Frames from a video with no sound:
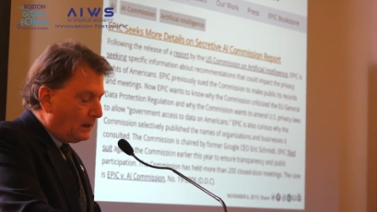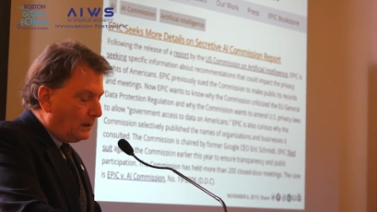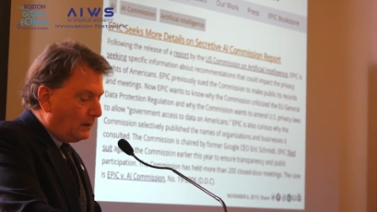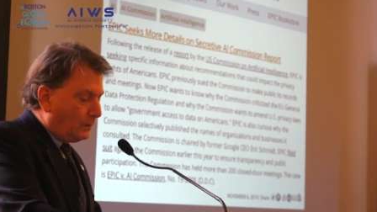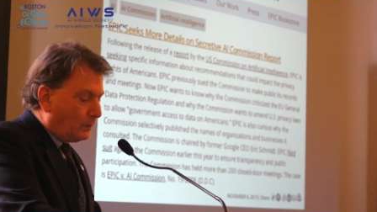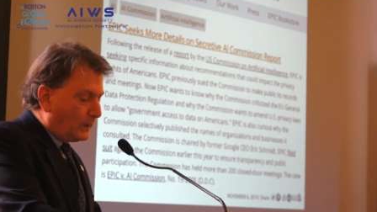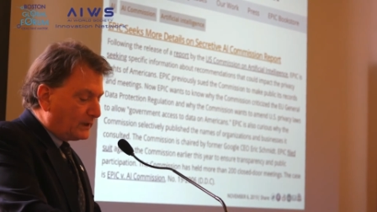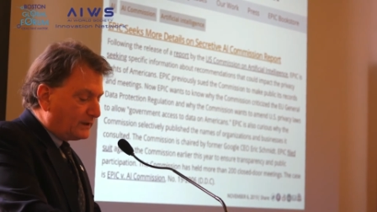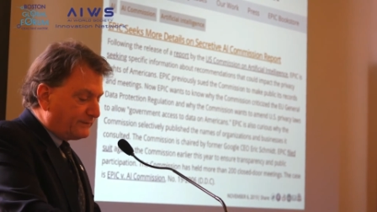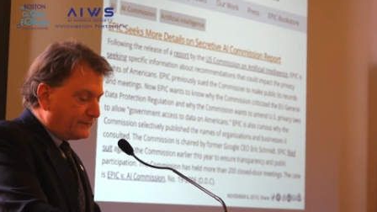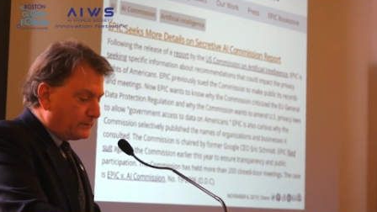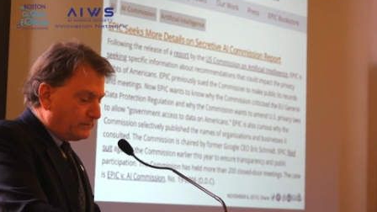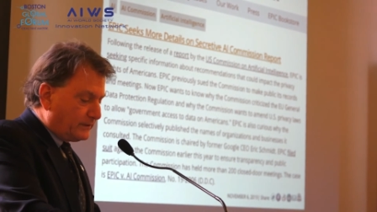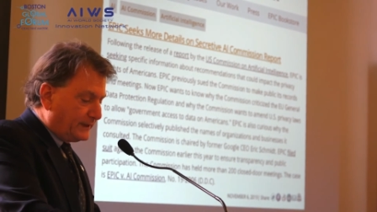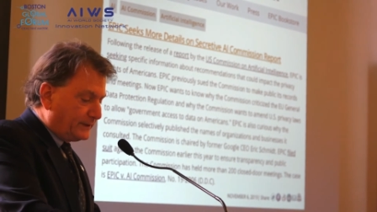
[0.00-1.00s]
Well, if you
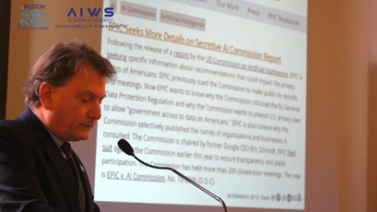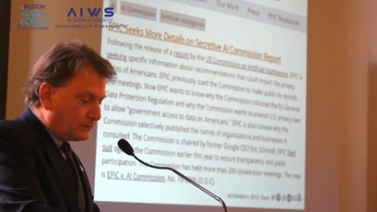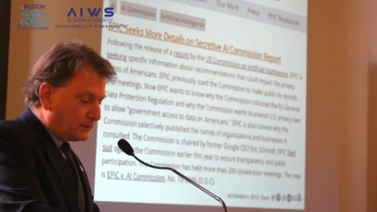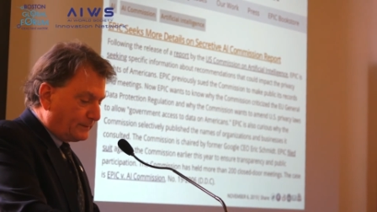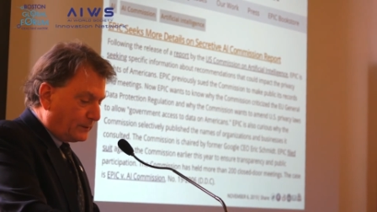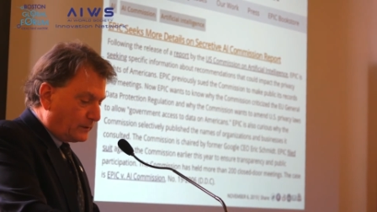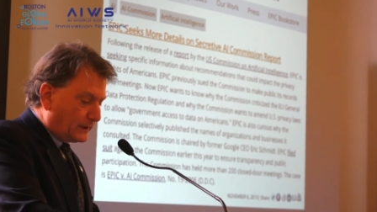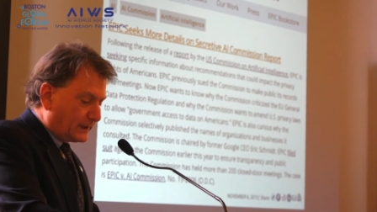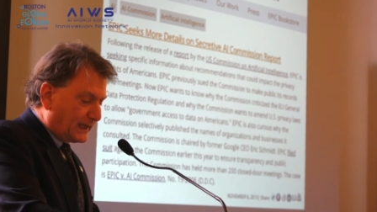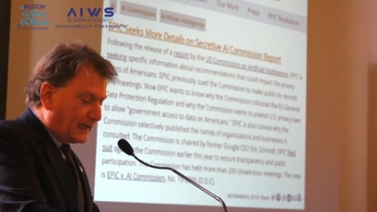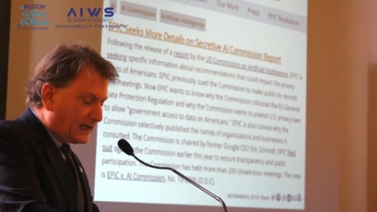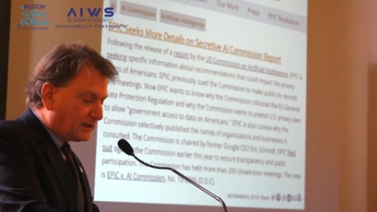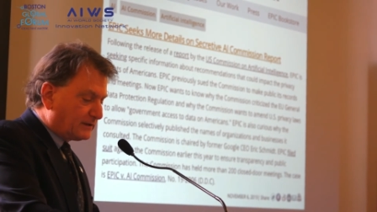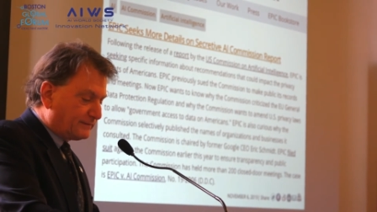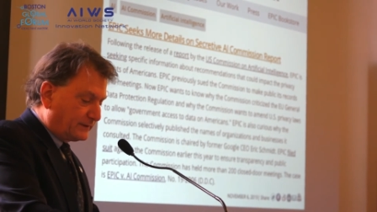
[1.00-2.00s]
read the report
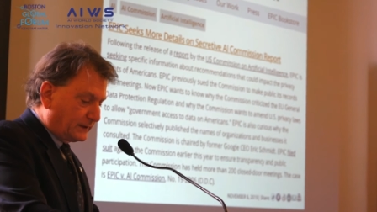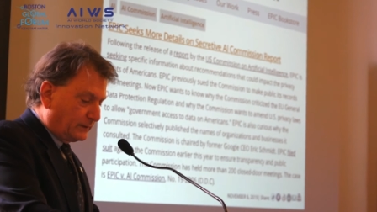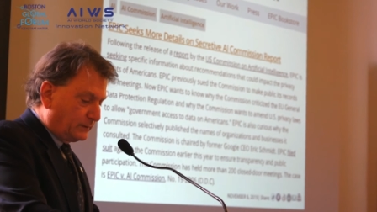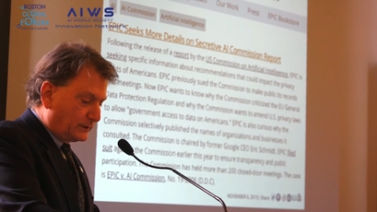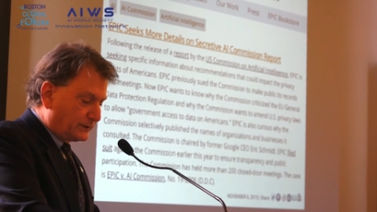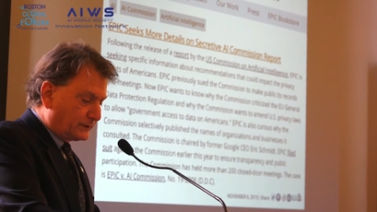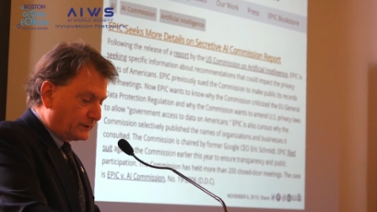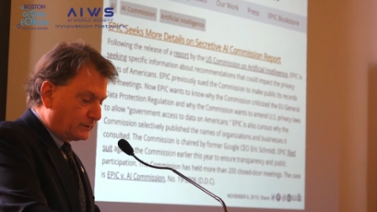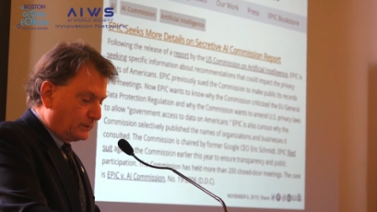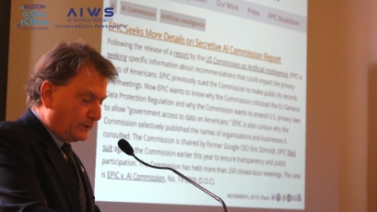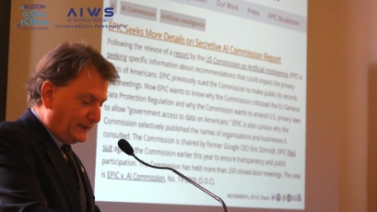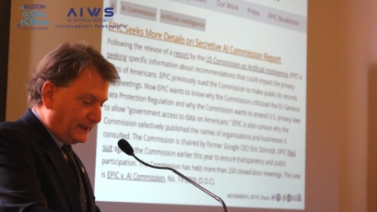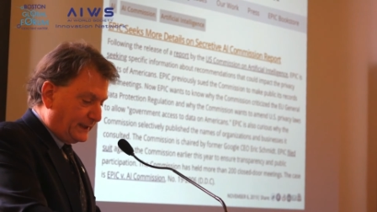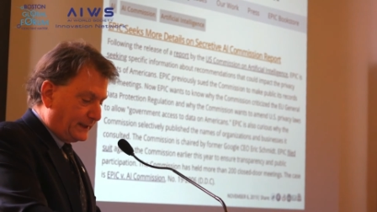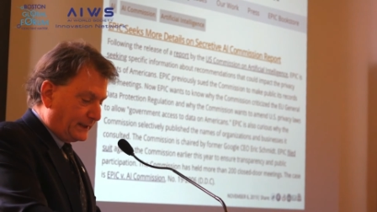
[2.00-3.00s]
carefully, which we
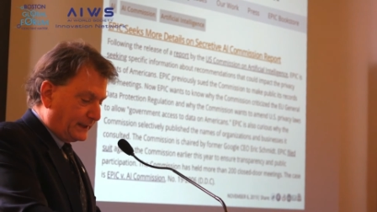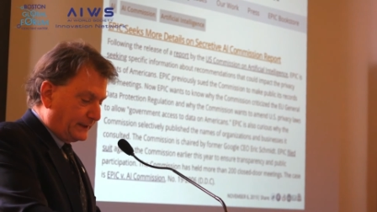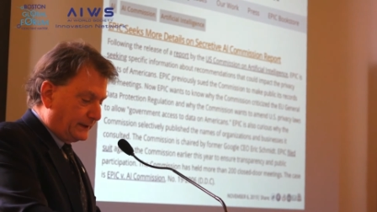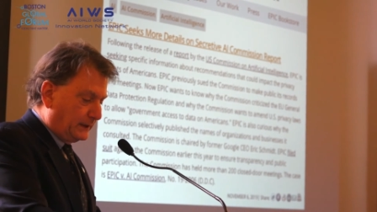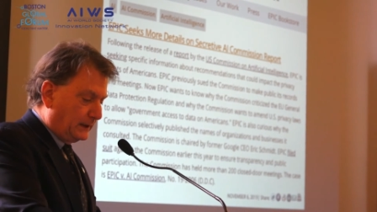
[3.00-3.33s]
did,